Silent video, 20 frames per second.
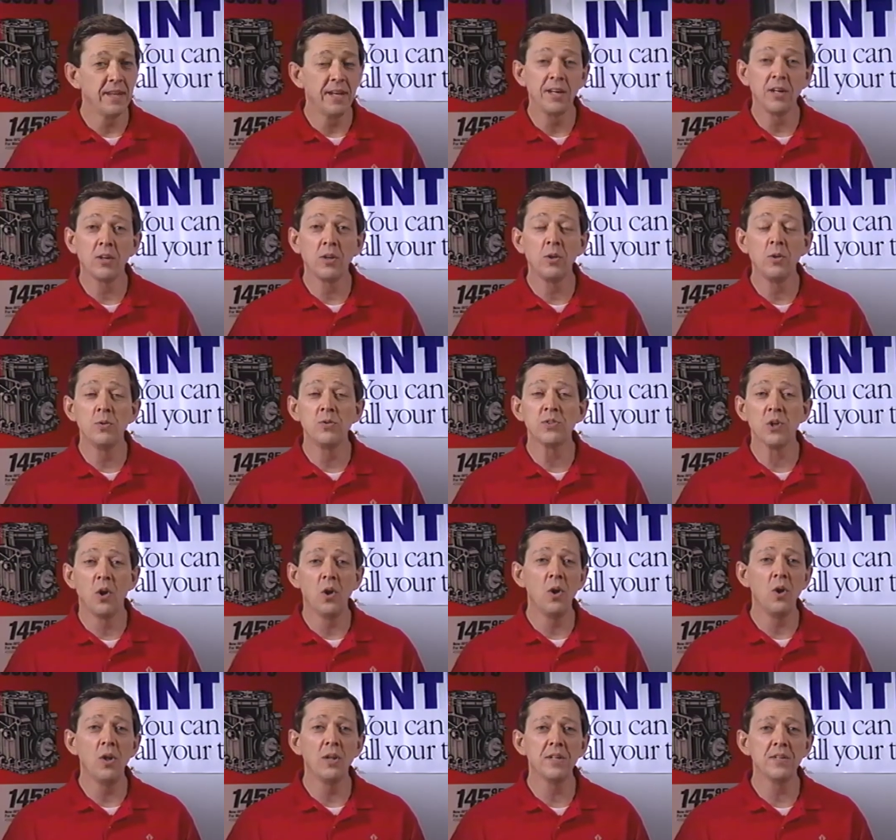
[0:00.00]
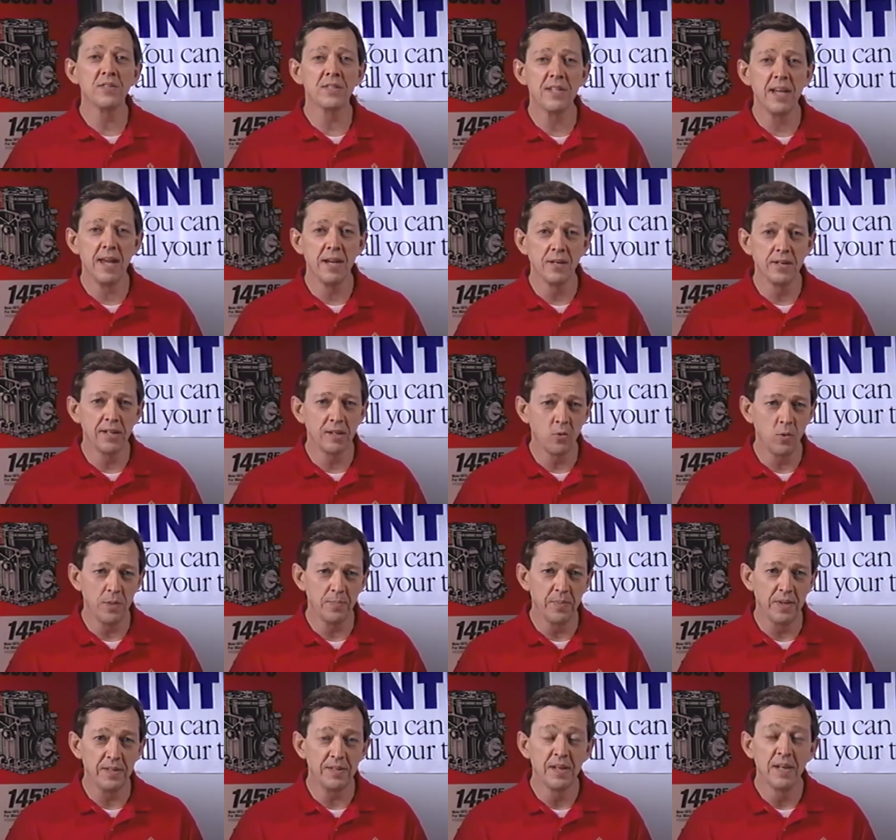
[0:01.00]
that includes all the standard
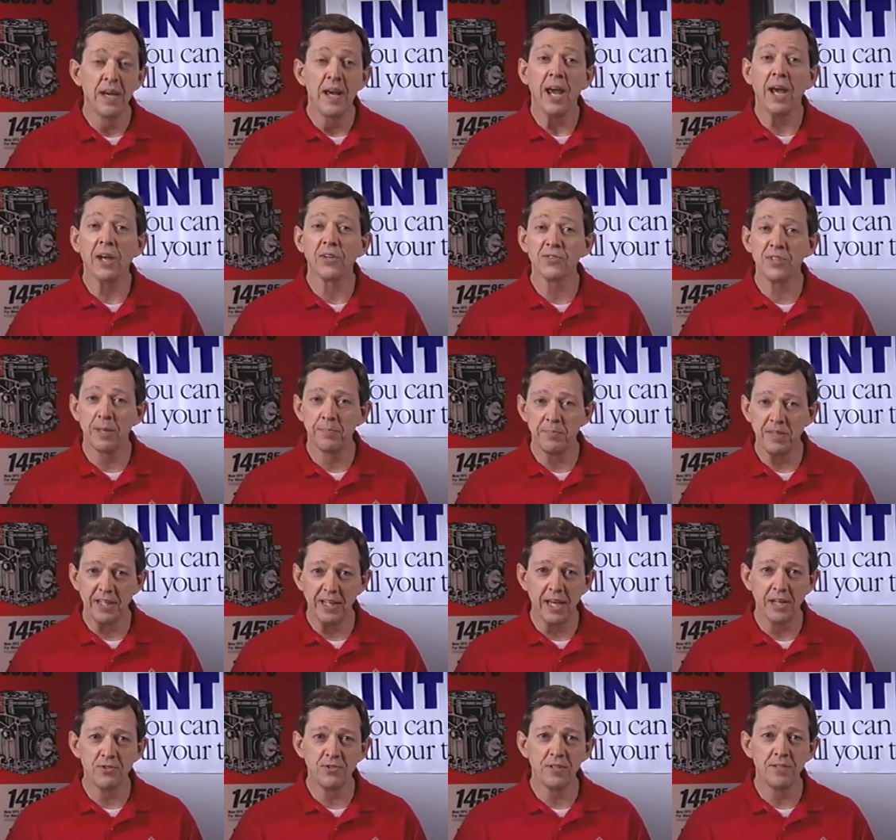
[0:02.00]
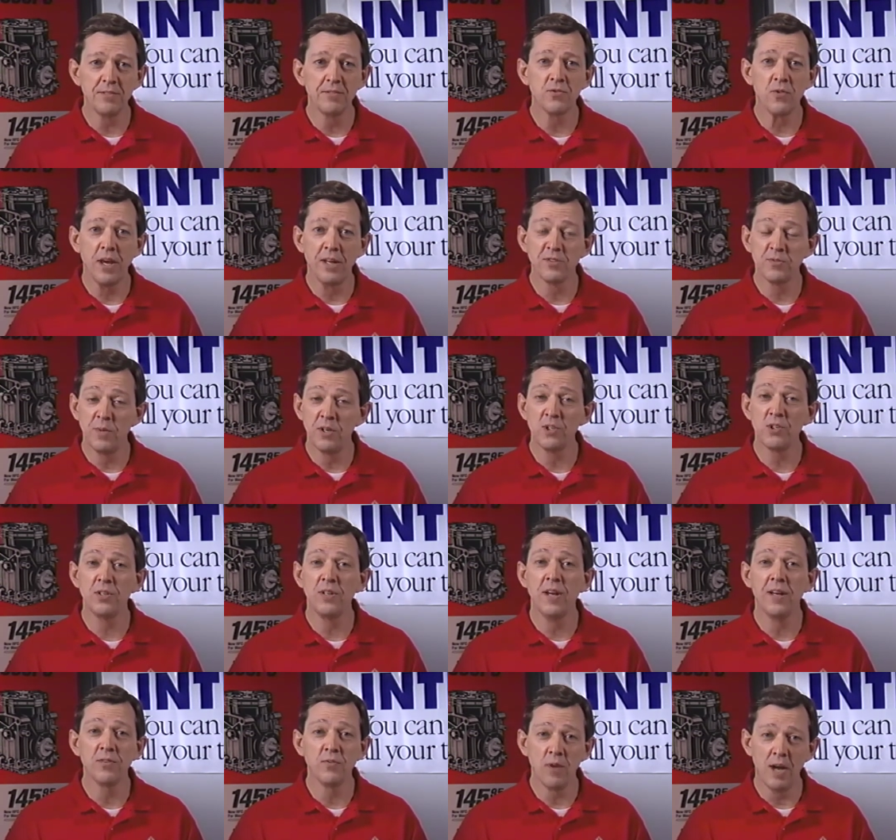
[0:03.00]
equipment except the engine,
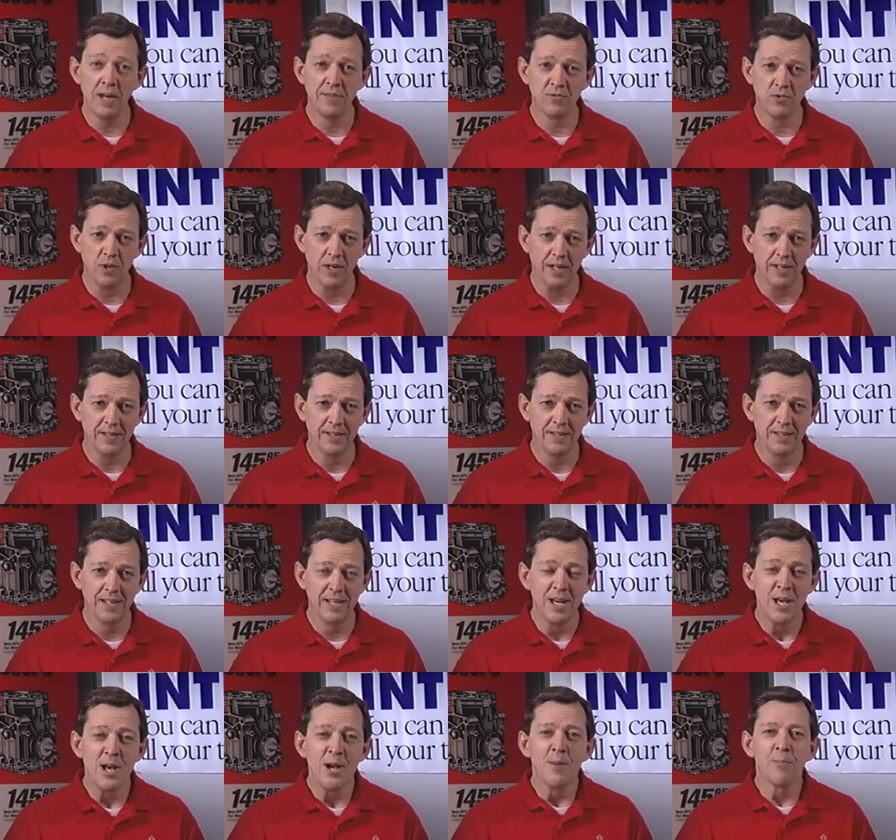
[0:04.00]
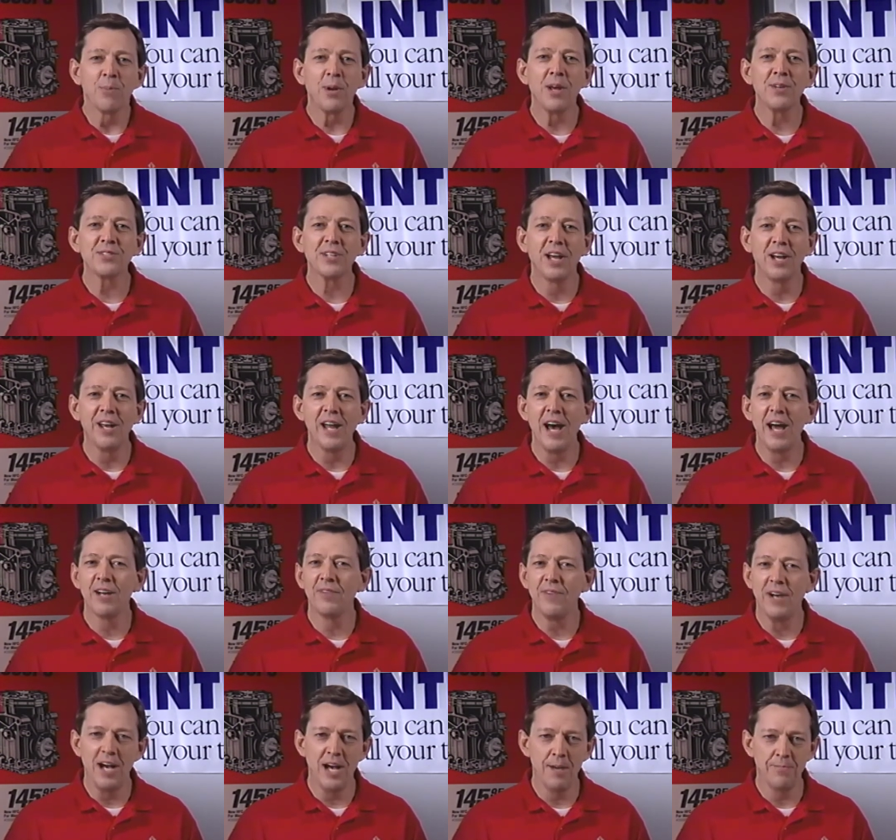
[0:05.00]
transmission, and drivetrain, plus a lot
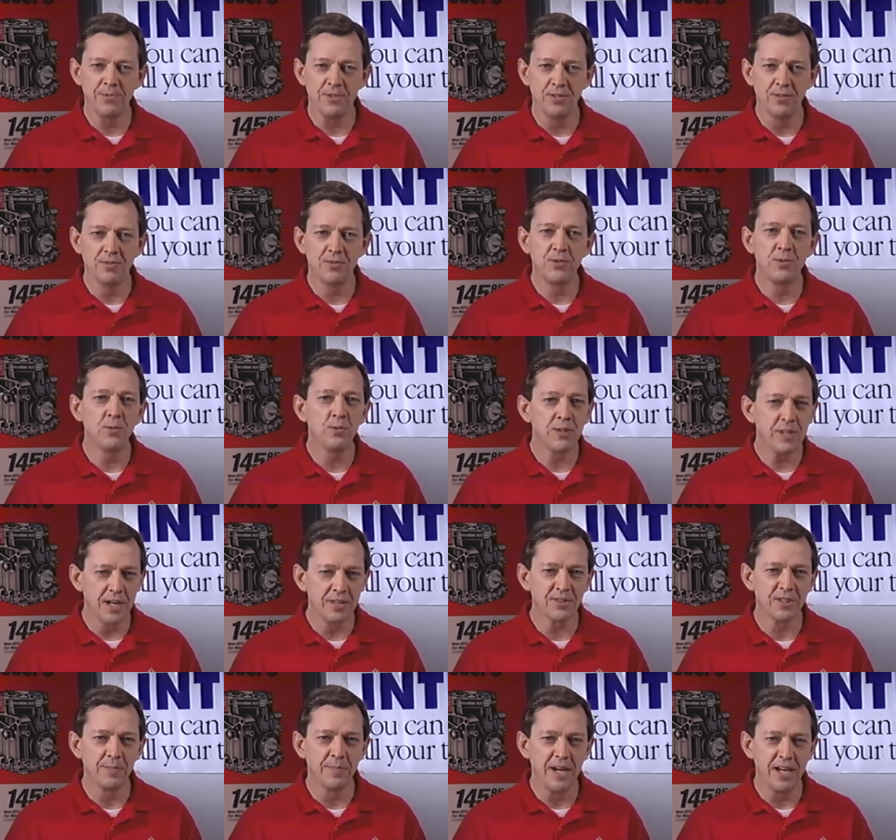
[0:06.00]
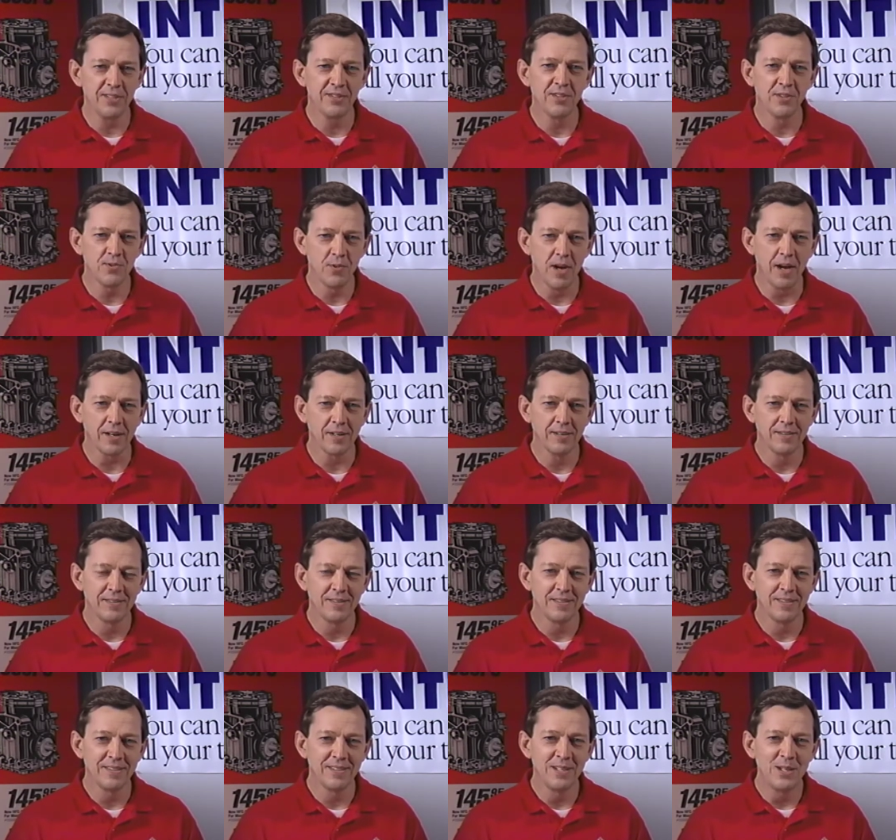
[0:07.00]
of options to customize the truck.
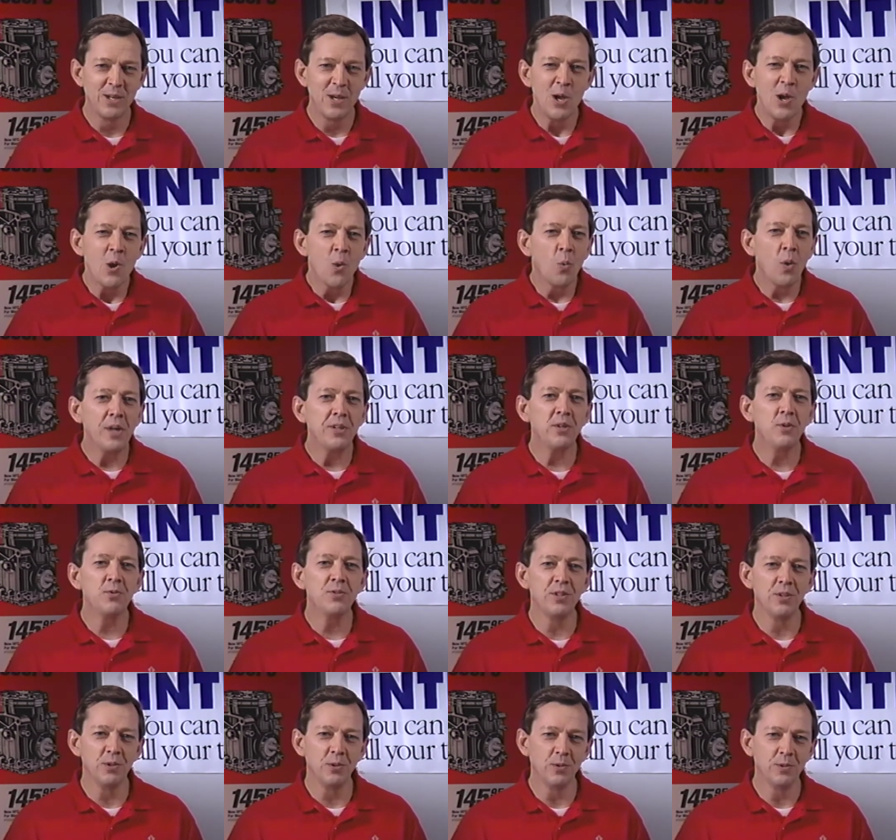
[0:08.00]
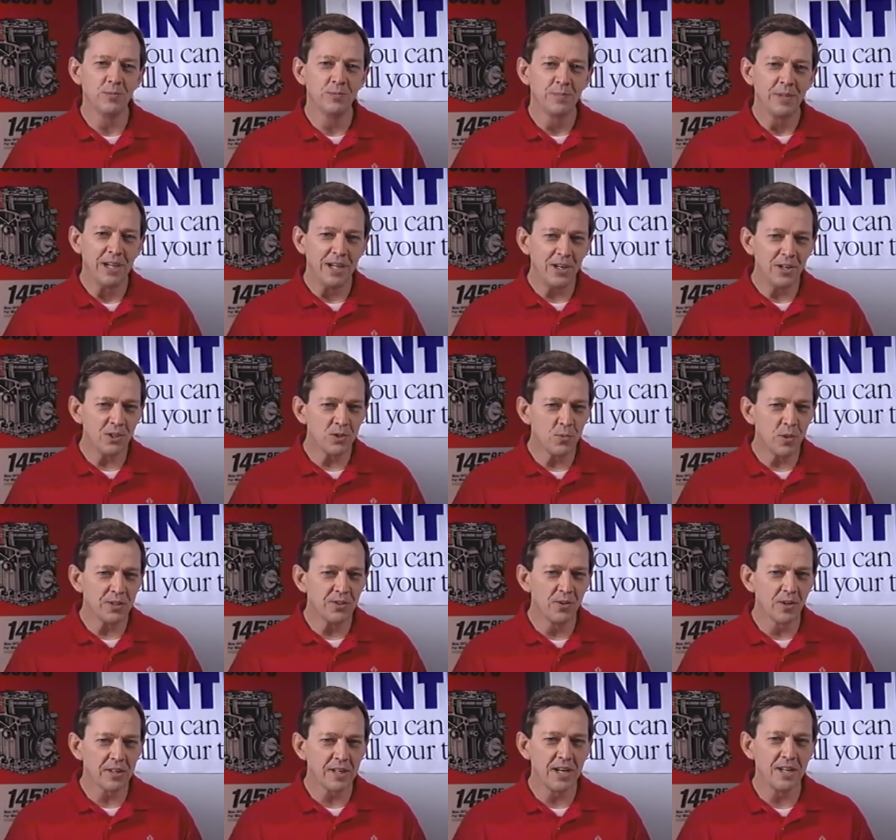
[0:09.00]
When you do, here's
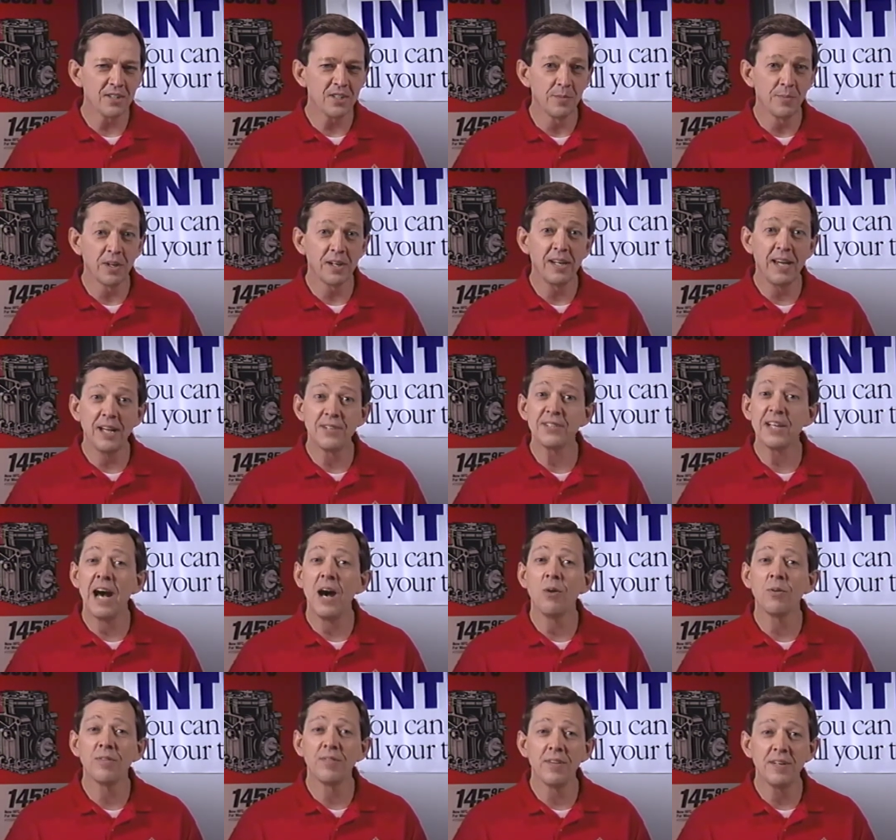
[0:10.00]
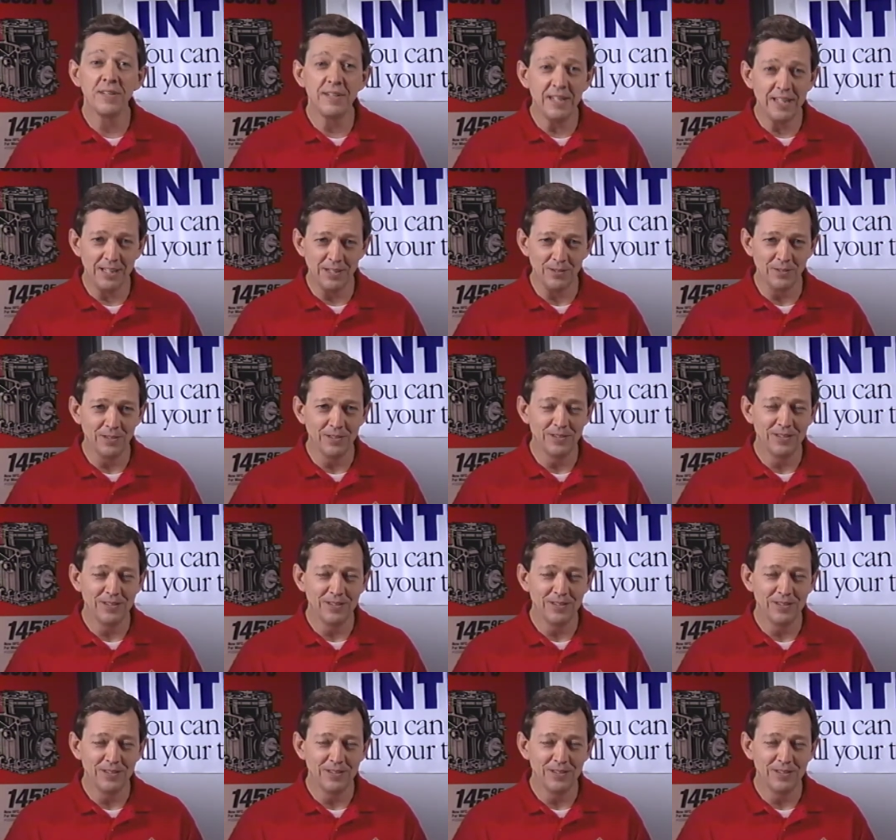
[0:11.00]
what your customer gets out of the deal.